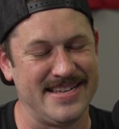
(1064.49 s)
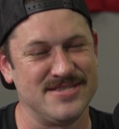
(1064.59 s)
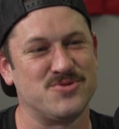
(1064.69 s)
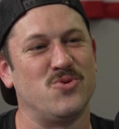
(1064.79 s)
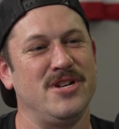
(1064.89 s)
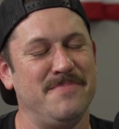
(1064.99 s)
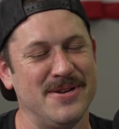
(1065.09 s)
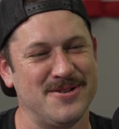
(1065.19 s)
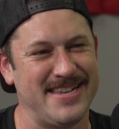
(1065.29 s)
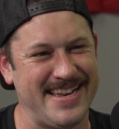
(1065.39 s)
is
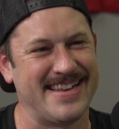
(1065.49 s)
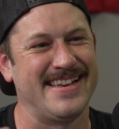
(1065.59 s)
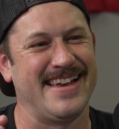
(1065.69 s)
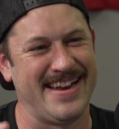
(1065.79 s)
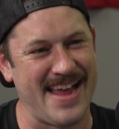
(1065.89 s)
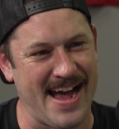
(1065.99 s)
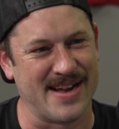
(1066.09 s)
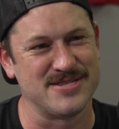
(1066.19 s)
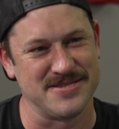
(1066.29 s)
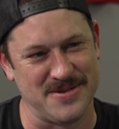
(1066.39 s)
rebuilding an
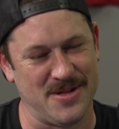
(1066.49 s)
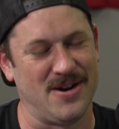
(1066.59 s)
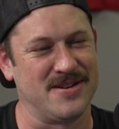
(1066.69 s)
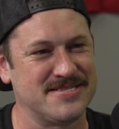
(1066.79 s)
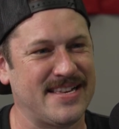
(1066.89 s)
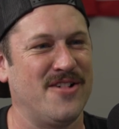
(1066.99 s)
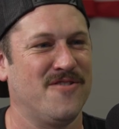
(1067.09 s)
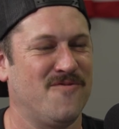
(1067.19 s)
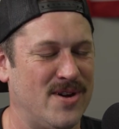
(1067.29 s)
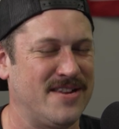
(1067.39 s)
axle on a scale
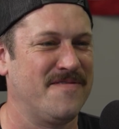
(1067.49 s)
of 1 to